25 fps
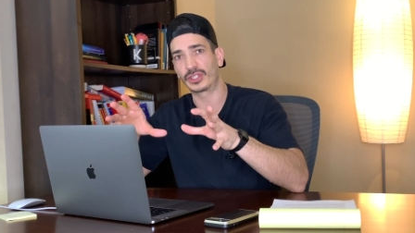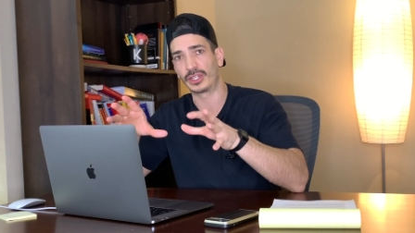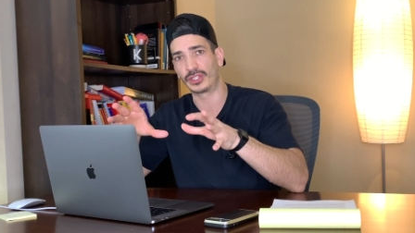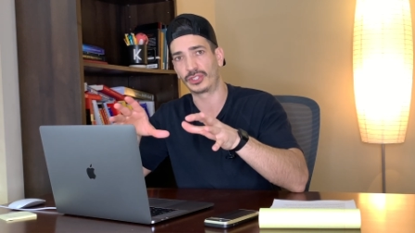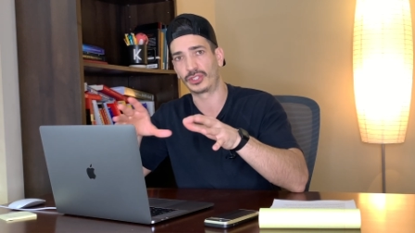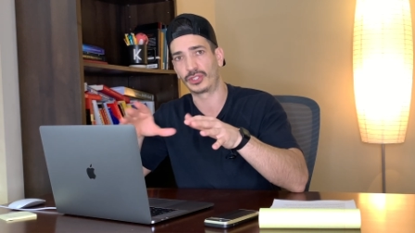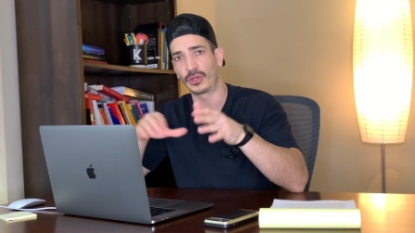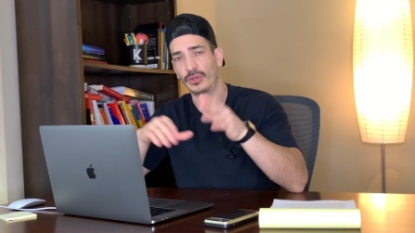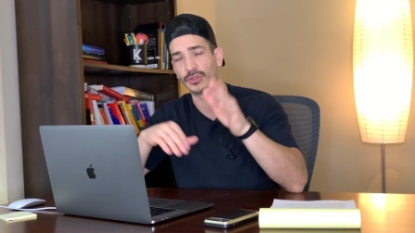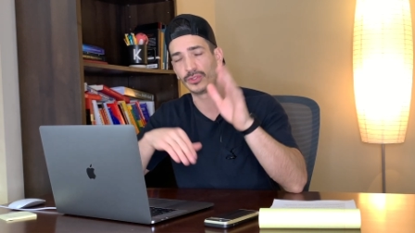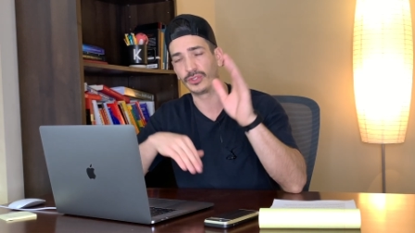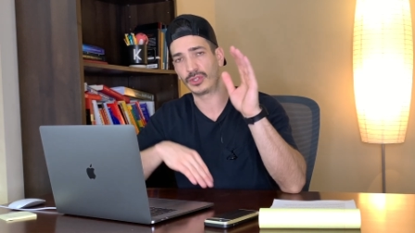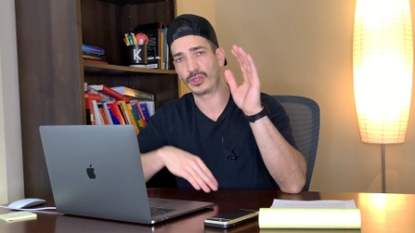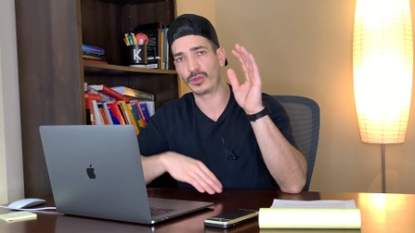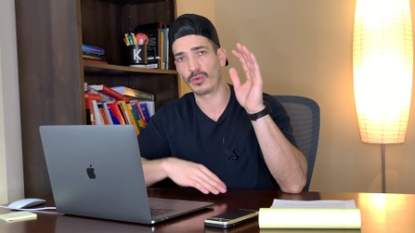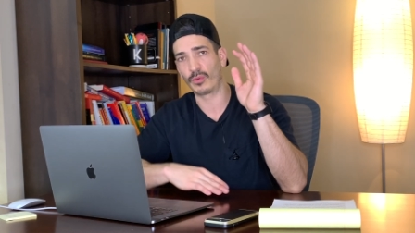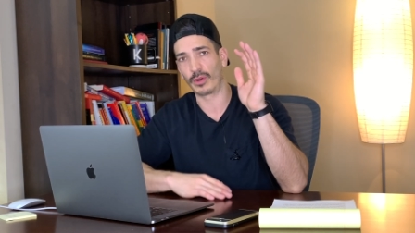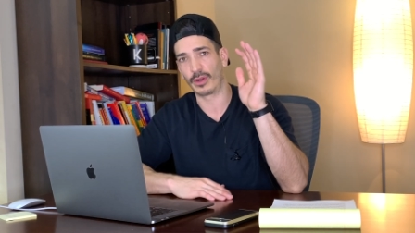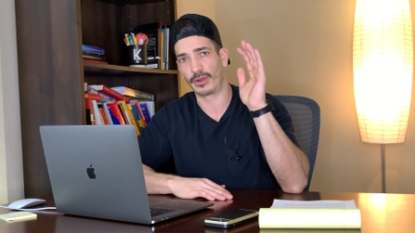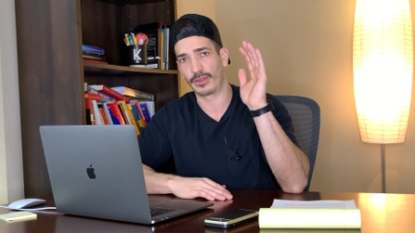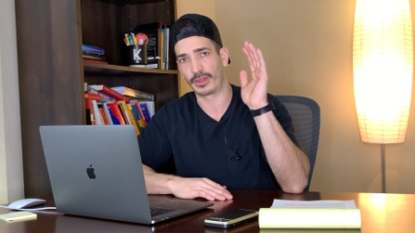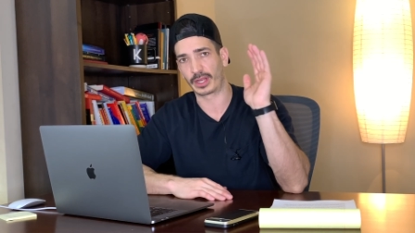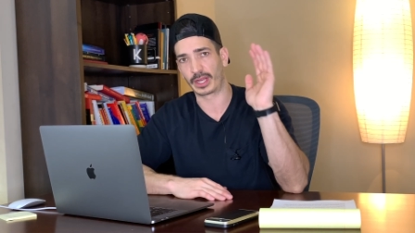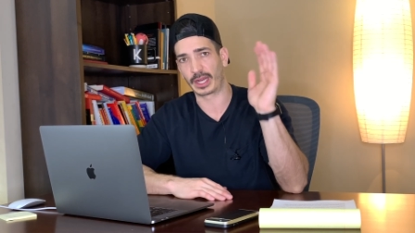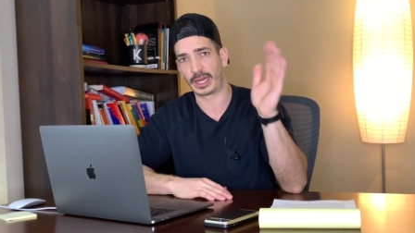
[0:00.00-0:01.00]
showed you where
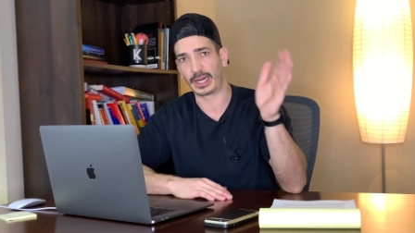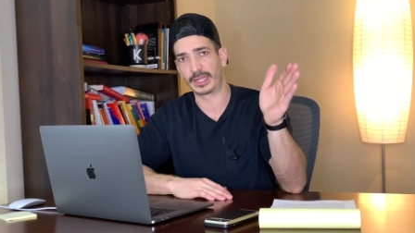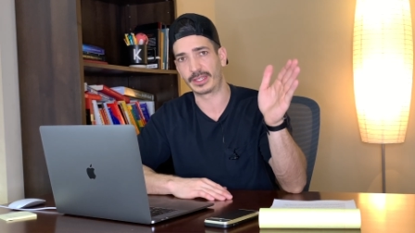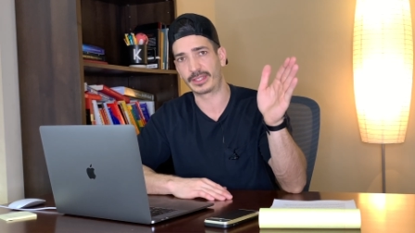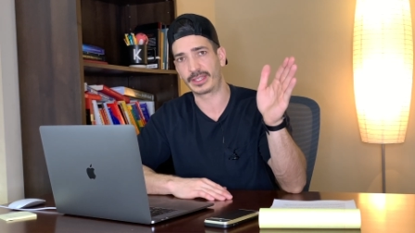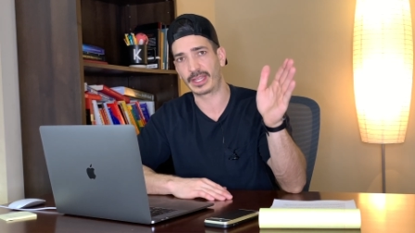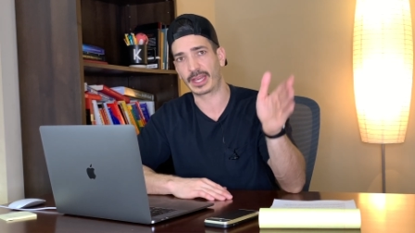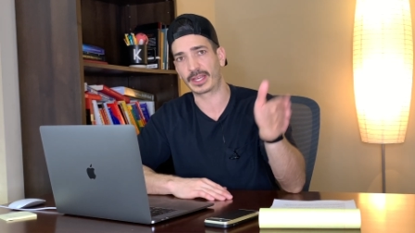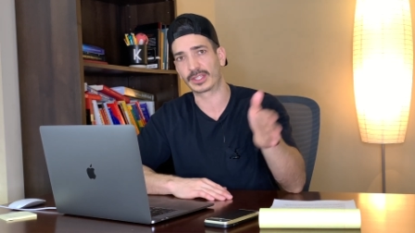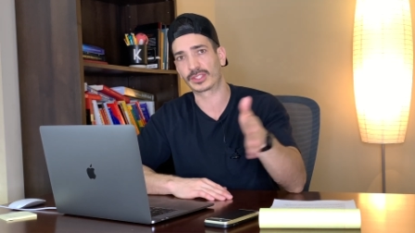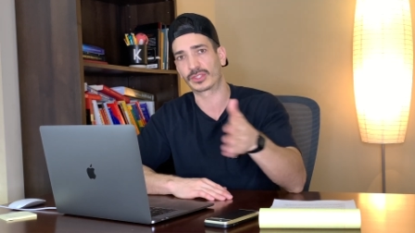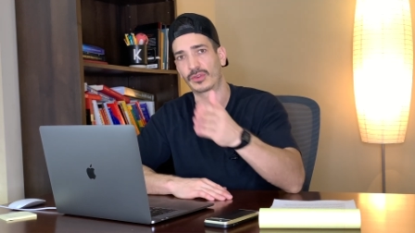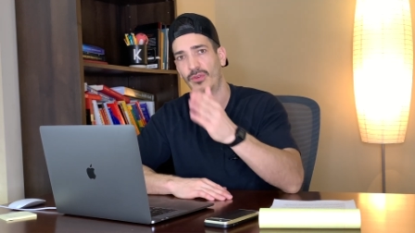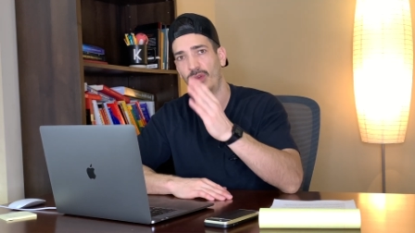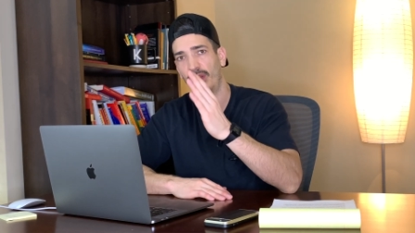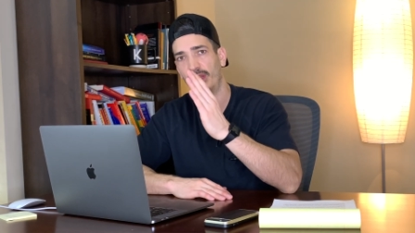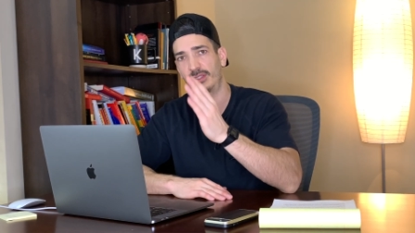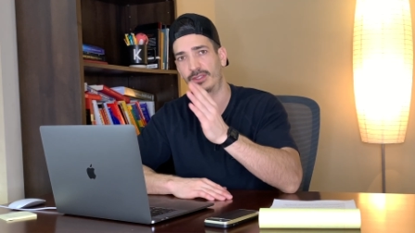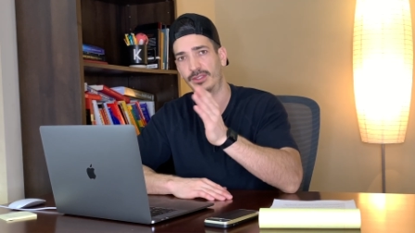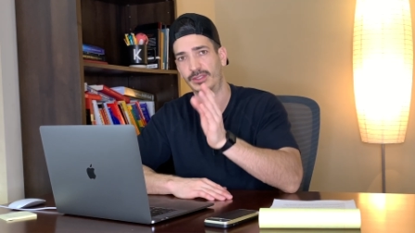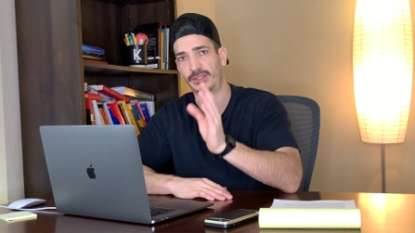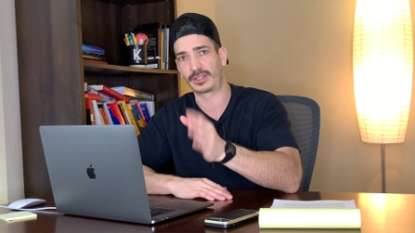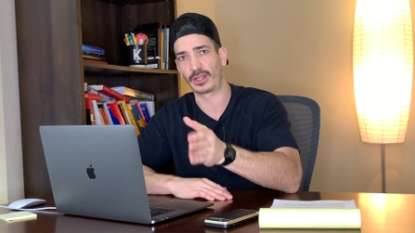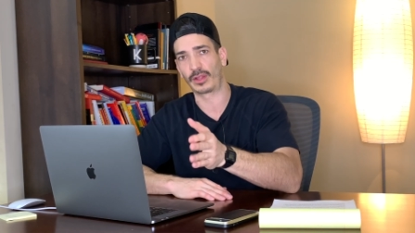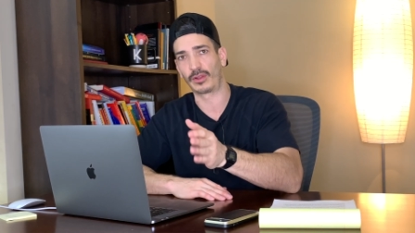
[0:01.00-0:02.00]
the contacts creates the
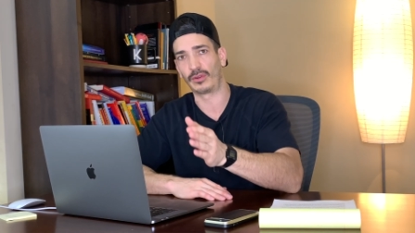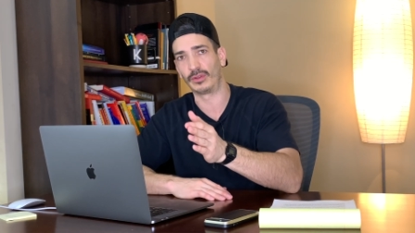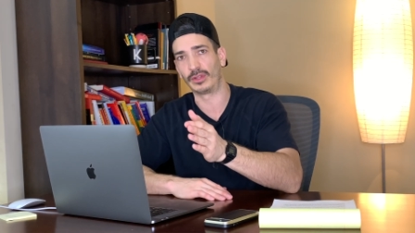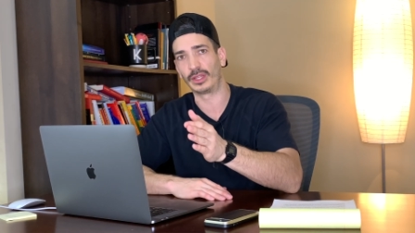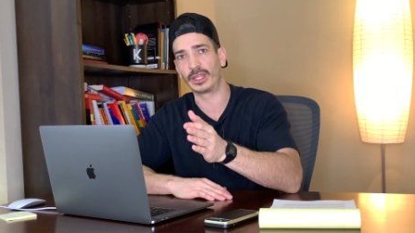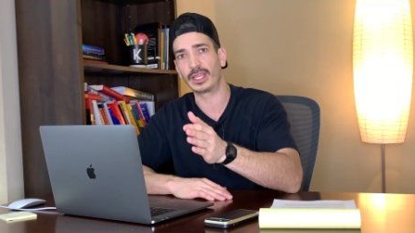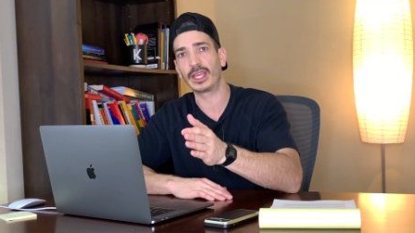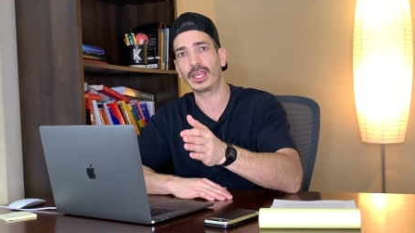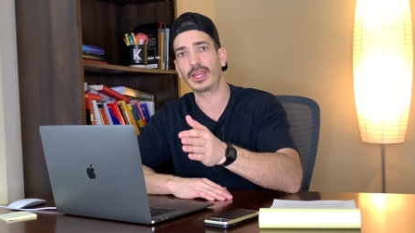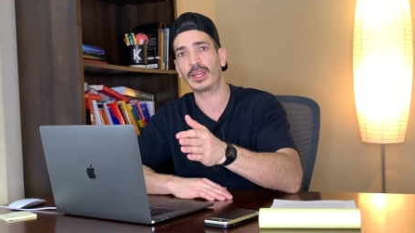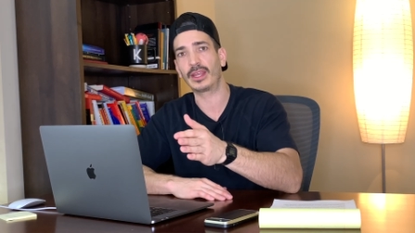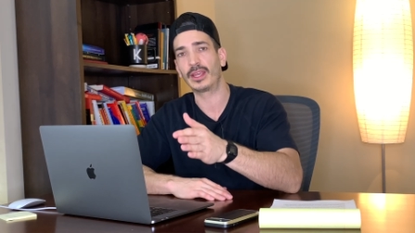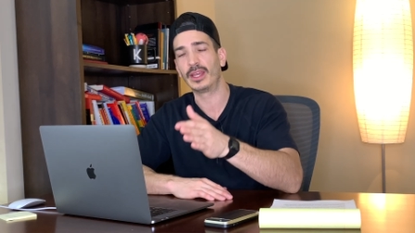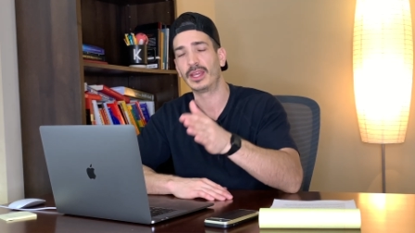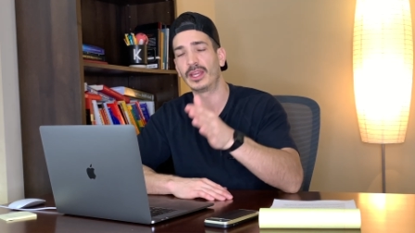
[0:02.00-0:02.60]
seller lead.